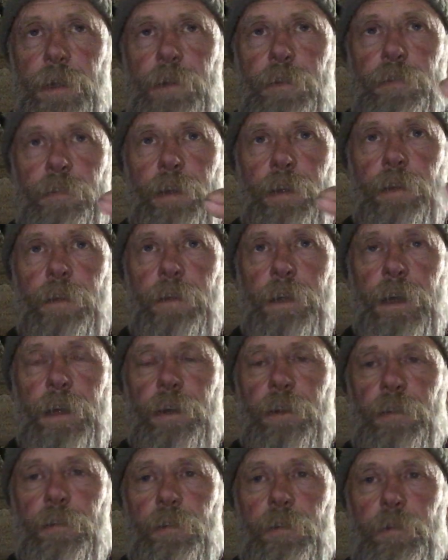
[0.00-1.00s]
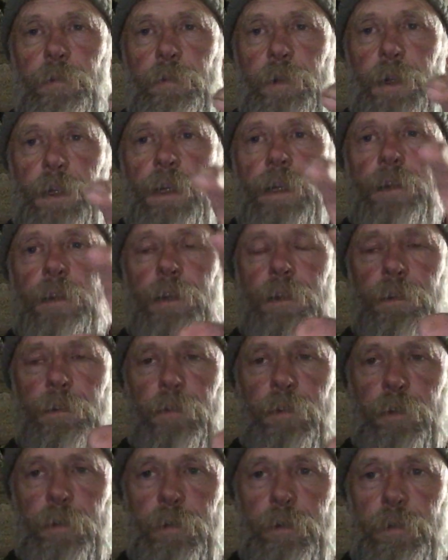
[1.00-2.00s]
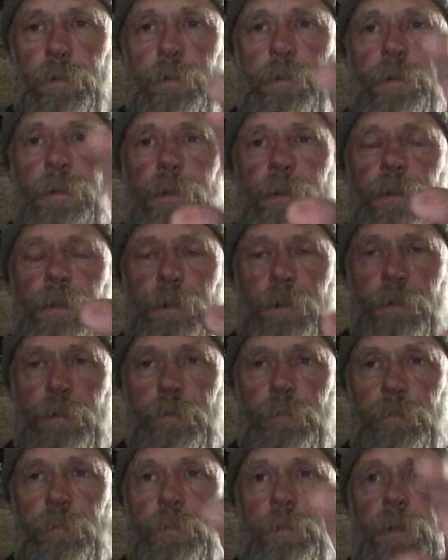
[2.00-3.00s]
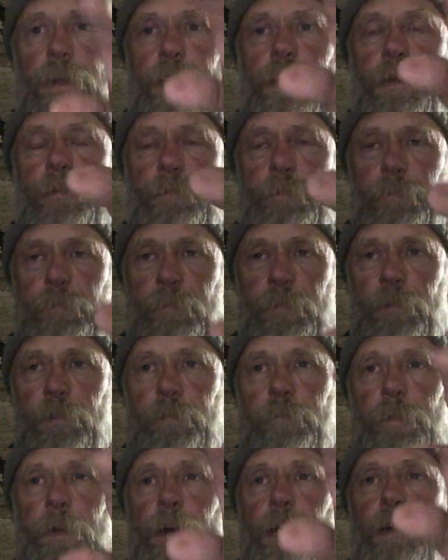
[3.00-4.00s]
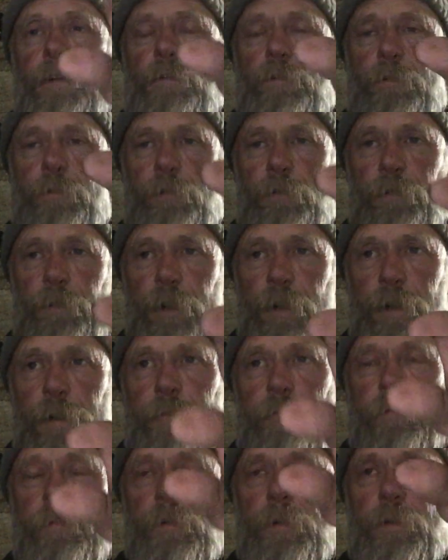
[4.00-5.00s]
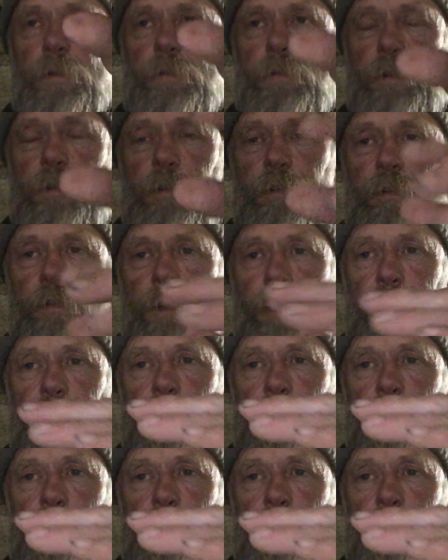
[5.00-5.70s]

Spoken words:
So you get this sort of leading to spirals going forwards, and